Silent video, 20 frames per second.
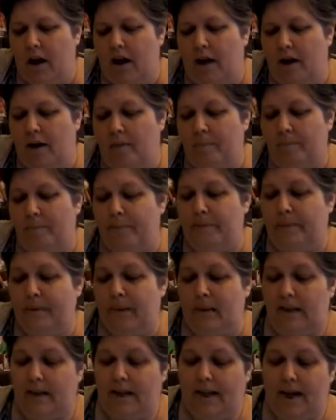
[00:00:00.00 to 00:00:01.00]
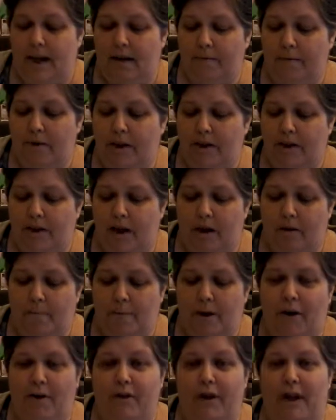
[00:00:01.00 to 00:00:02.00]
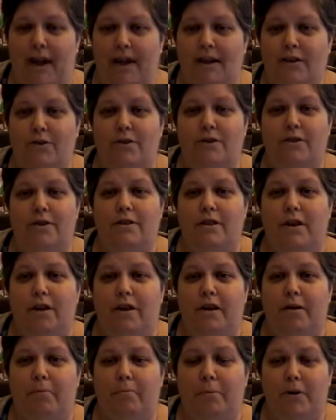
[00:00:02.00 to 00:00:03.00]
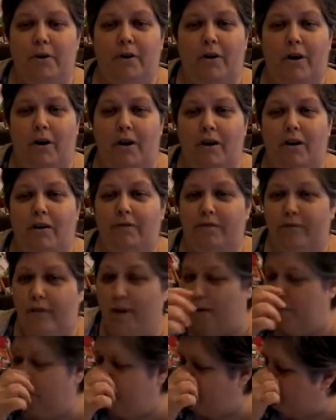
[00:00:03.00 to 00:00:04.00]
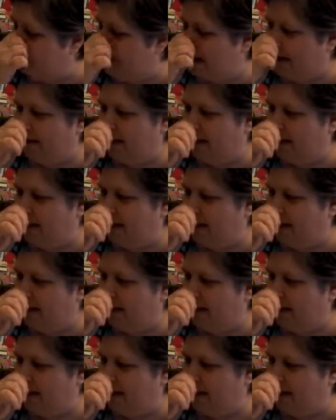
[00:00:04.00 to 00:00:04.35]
Um, today I'm going to talk about a used uh, book haul from my